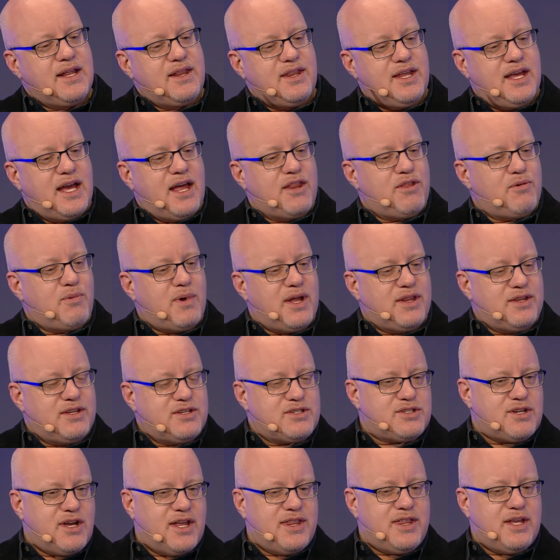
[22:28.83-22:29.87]
The other one
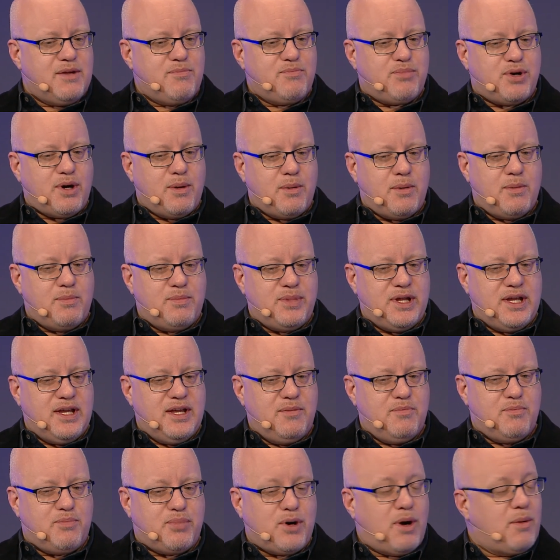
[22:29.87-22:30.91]
that's, I think,
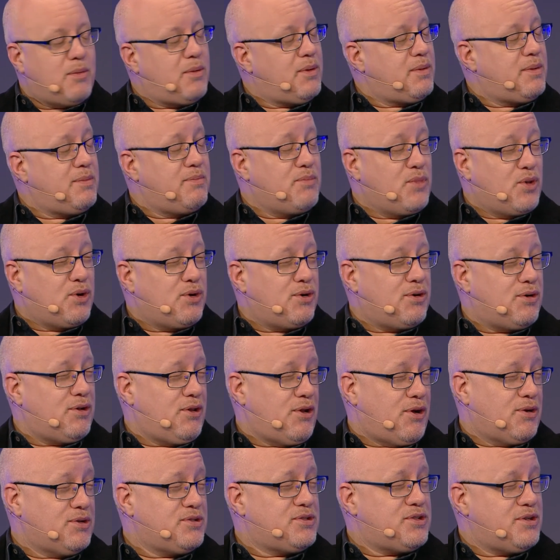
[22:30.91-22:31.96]
probably more
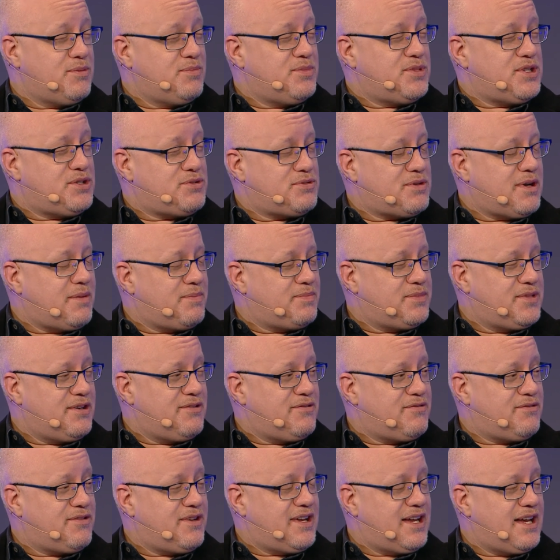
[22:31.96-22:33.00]
long-term
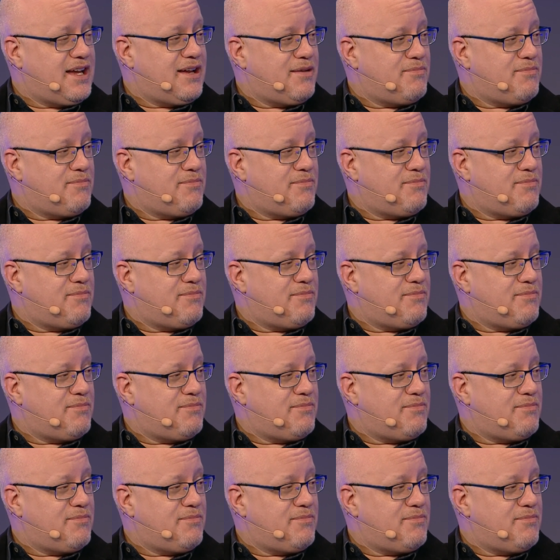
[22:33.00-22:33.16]
disruptive,